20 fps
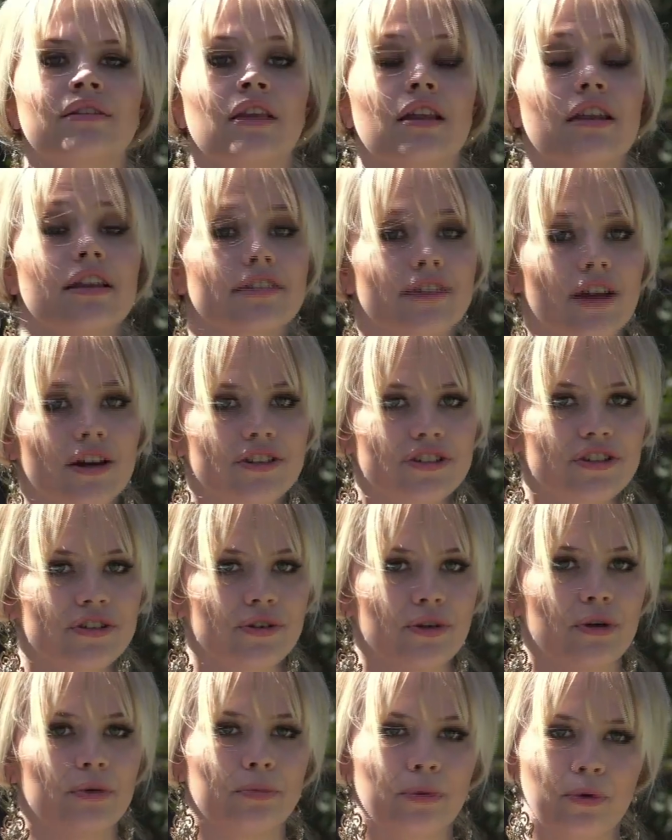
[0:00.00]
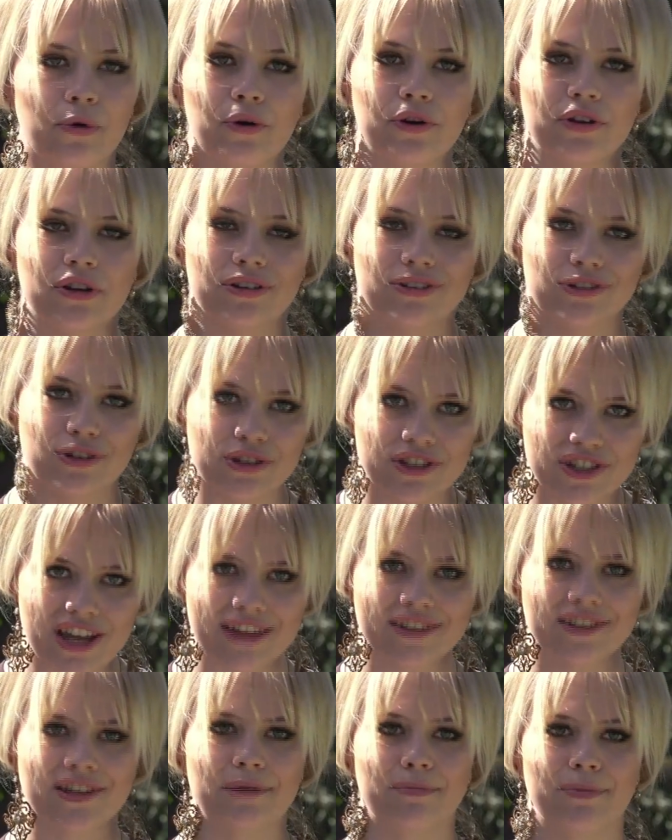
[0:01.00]
Now let's go to your board to
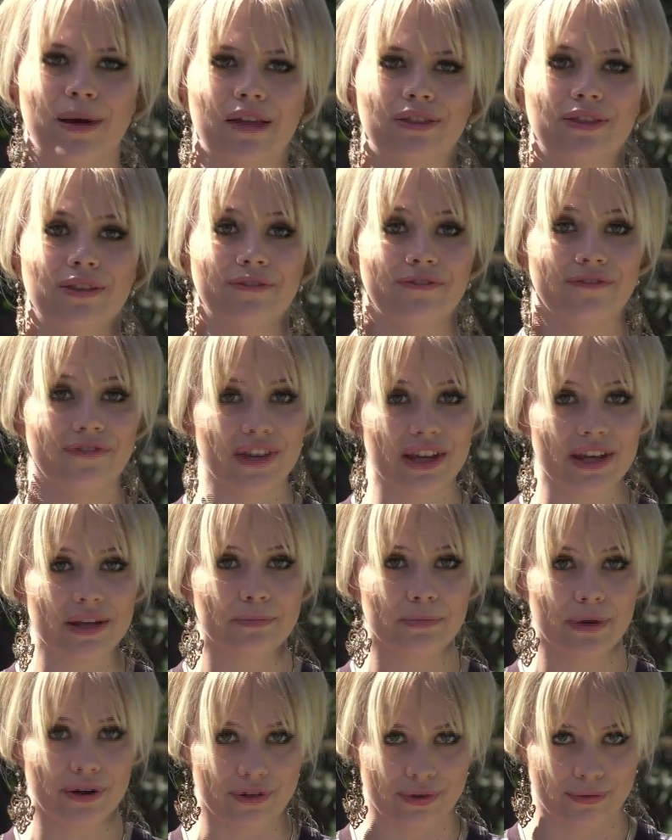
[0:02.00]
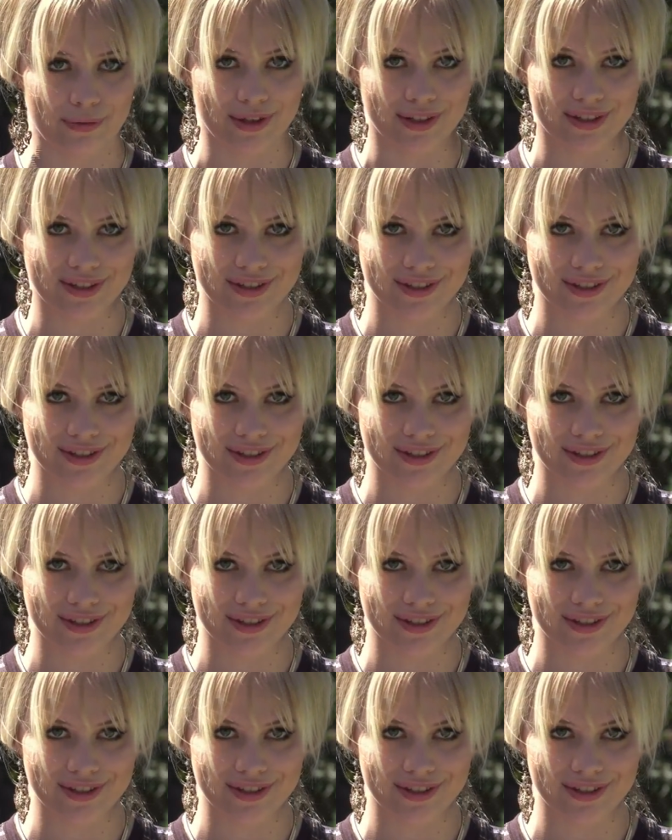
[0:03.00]
chat about the feed pyramid.